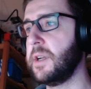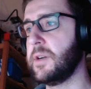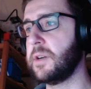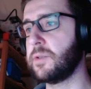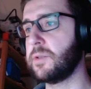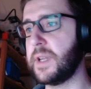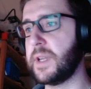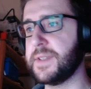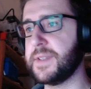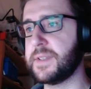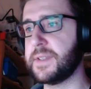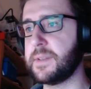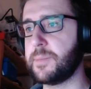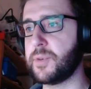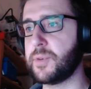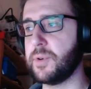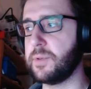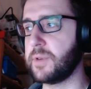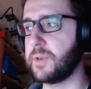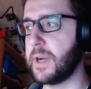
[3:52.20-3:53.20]
runs the
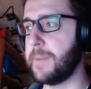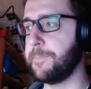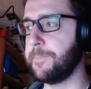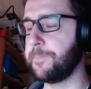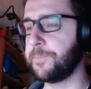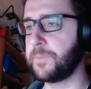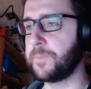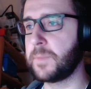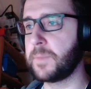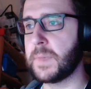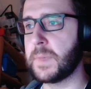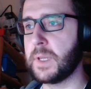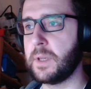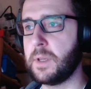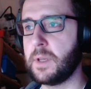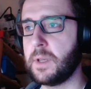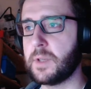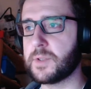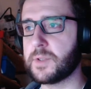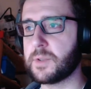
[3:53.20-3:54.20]
program.
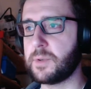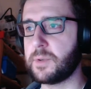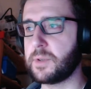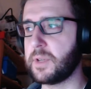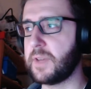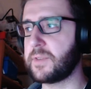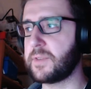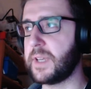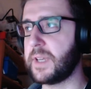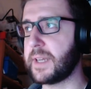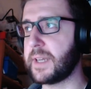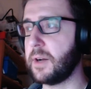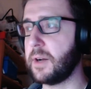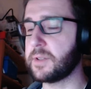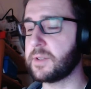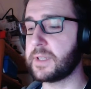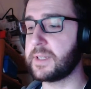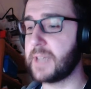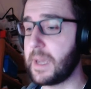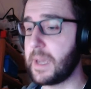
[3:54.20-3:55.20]
So you don't have to get
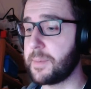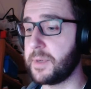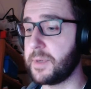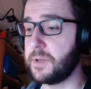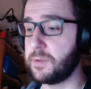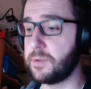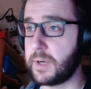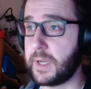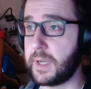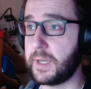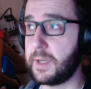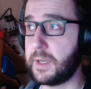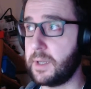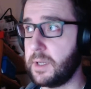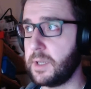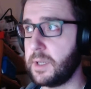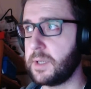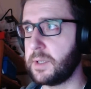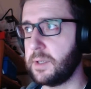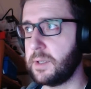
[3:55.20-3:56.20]
out and type in run.
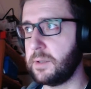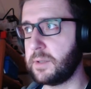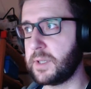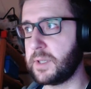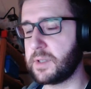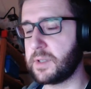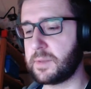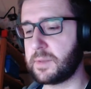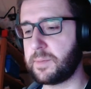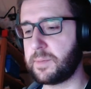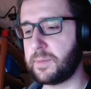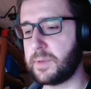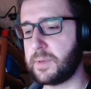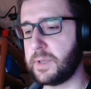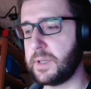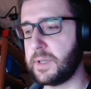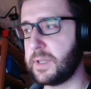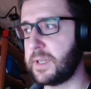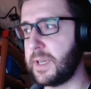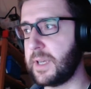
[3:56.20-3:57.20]
You can just
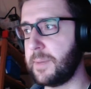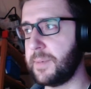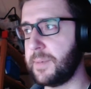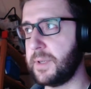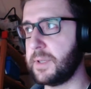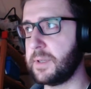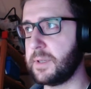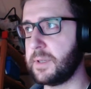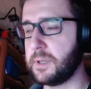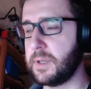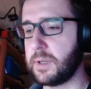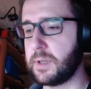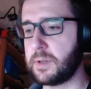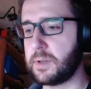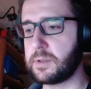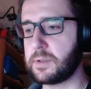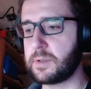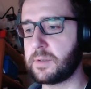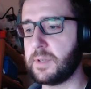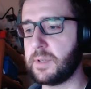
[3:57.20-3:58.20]
type in
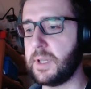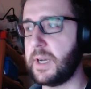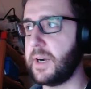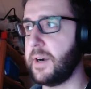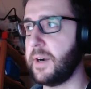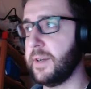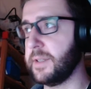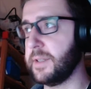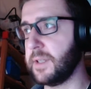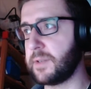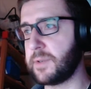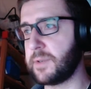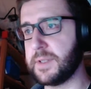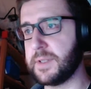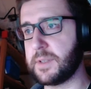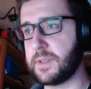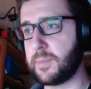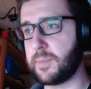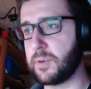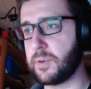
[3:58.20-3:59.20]
Control R and it
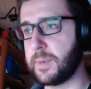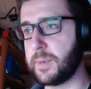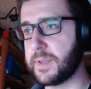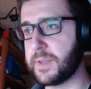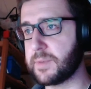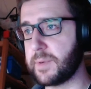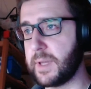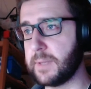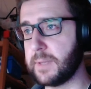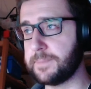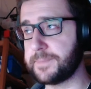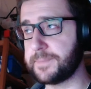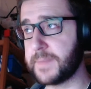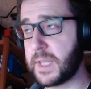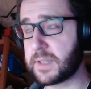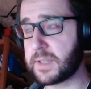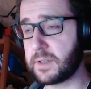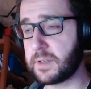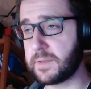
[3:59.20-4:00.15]
runs the program as well. That's kind